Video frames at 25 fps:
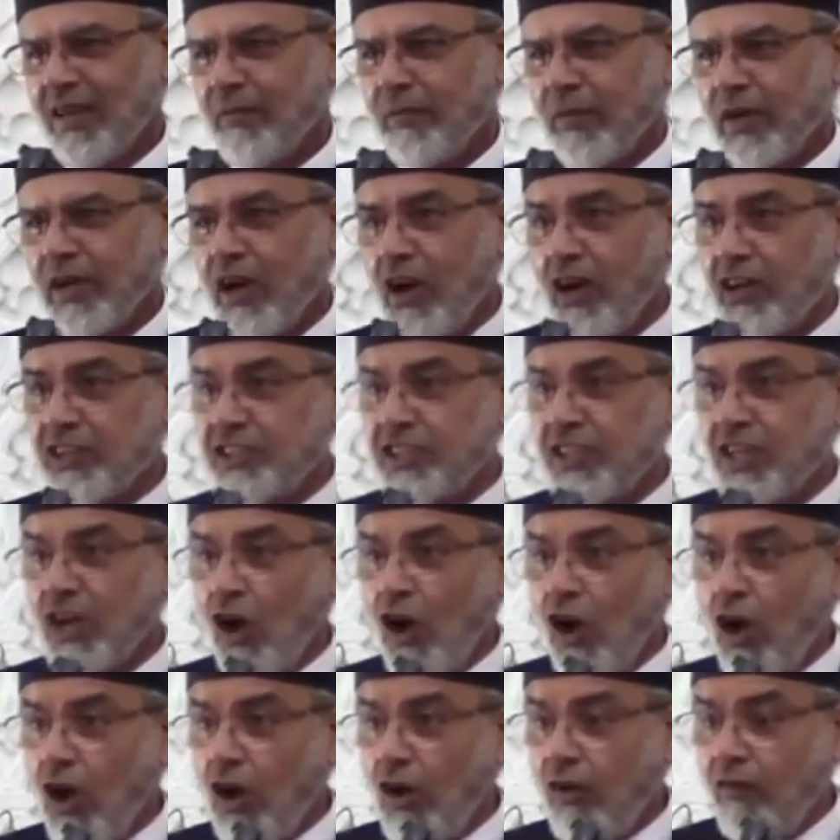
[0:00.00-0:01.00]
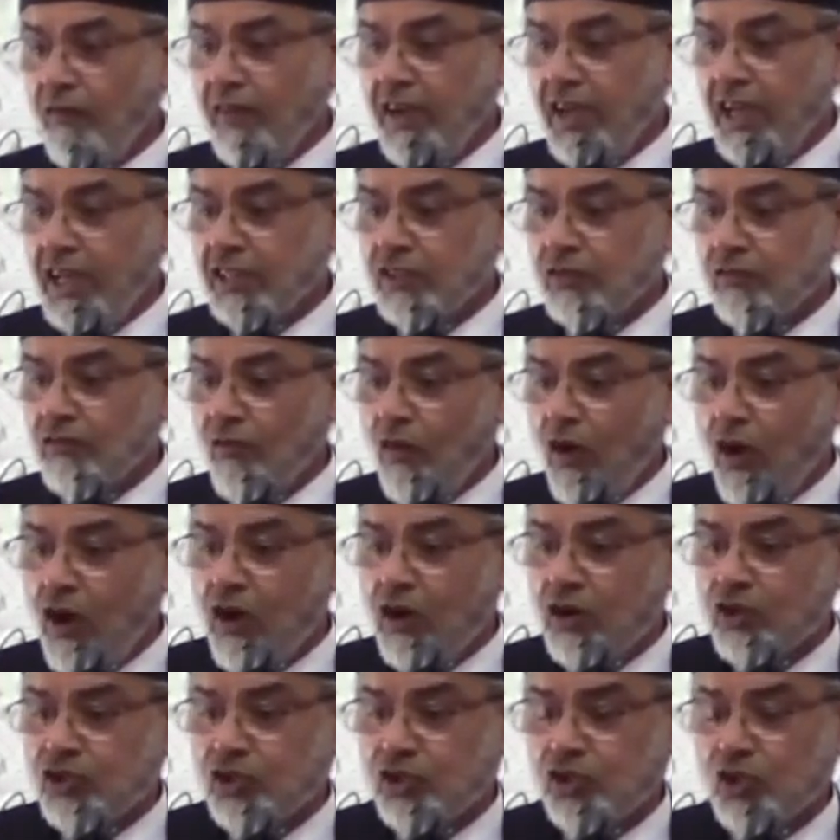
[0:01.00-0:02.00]
Because he always
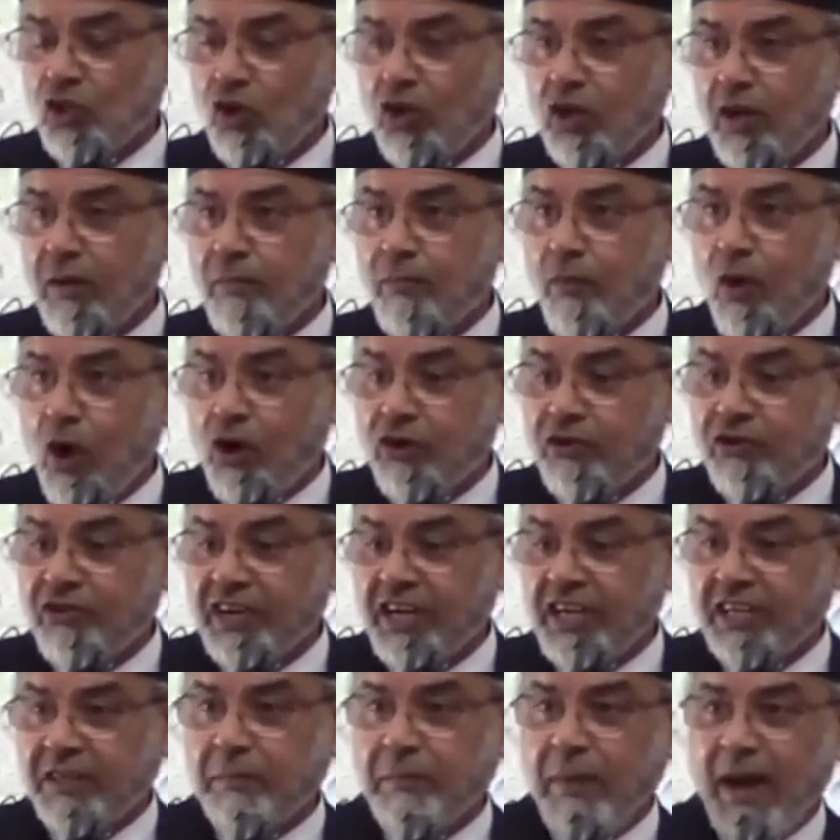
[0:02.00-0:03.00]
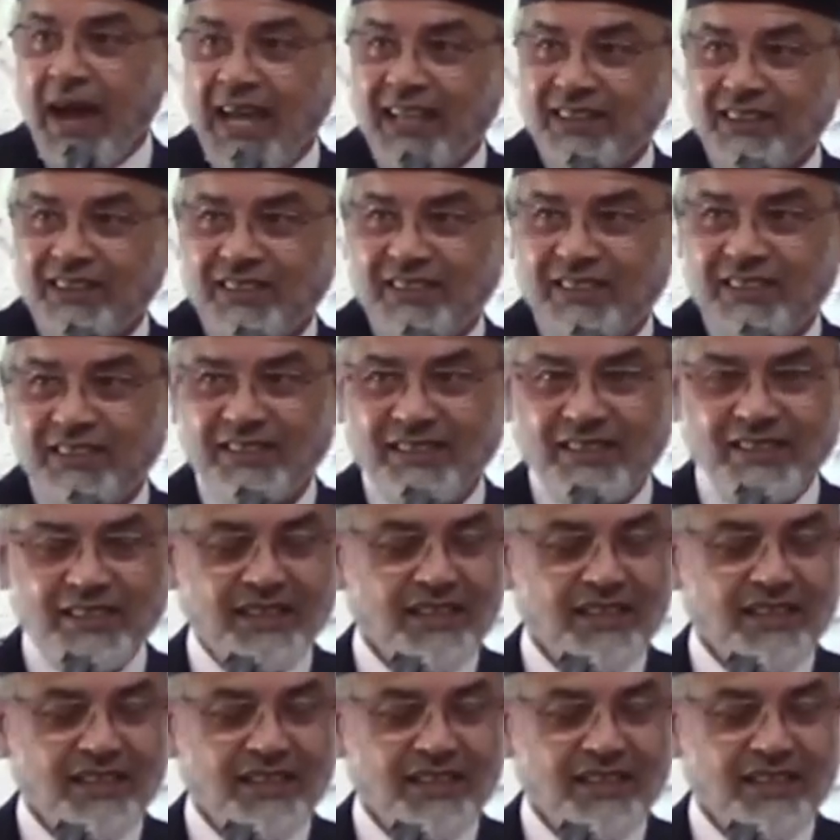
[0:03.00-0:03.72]
walks on a moderate path.